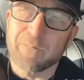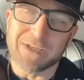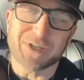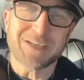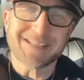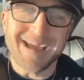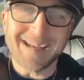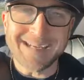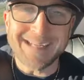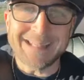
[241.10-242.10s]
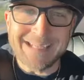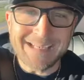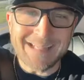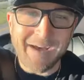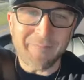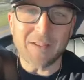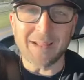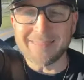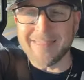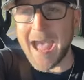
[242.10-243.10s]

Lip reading: but she's at an elite level at